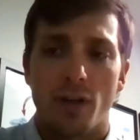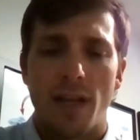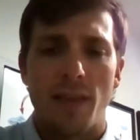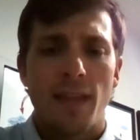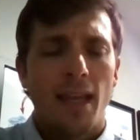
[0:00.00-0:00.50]

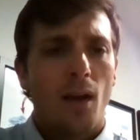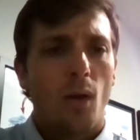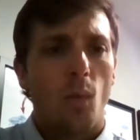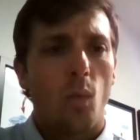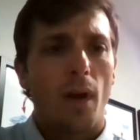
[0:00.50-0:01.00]
and
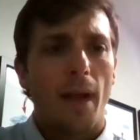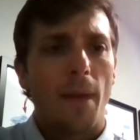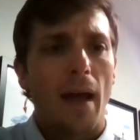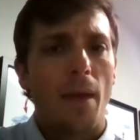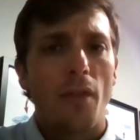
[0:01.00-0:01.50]
on,
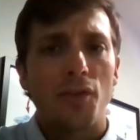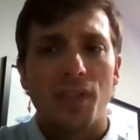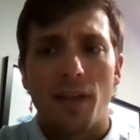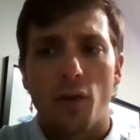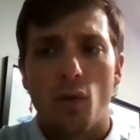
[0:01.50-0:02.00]
the other
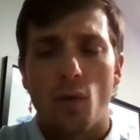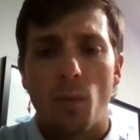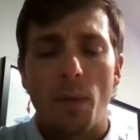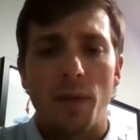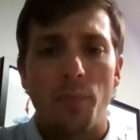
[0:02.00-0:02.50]
side of the
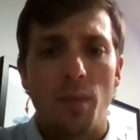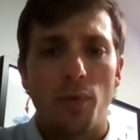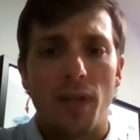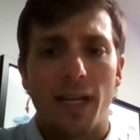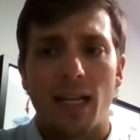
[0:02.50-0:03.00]
coin, what about the
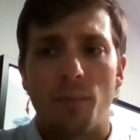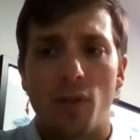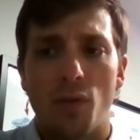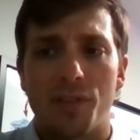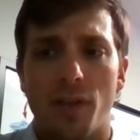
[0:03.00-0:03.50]
people that kind of
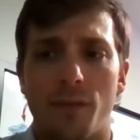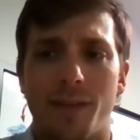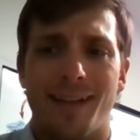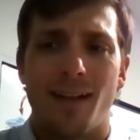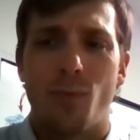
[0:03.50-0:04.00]
blow this off?
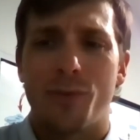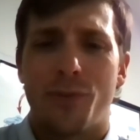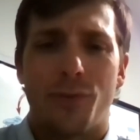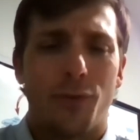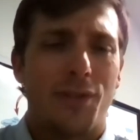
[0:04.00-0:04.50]
Like, oh,
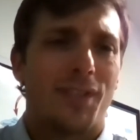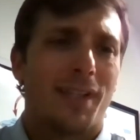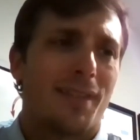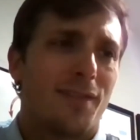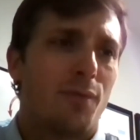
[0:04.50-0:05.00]
what's 30
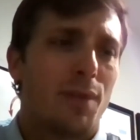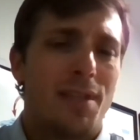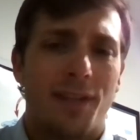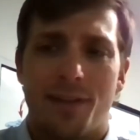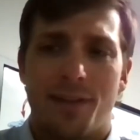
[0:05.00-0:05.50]
seconds of
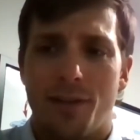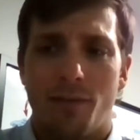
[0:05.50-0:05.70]
breathing going to do?